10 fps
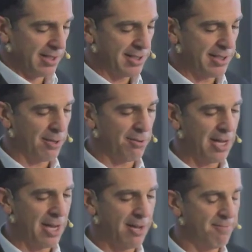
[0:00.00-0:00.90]

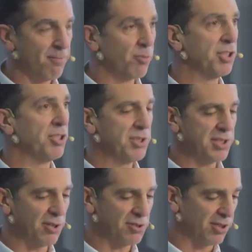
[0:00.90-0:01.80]
So reduce
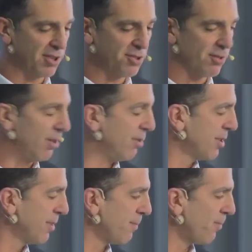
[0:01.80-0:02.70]
social
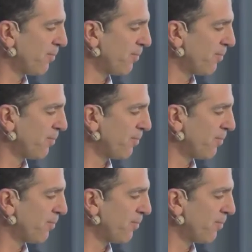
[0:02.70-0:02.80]
controls.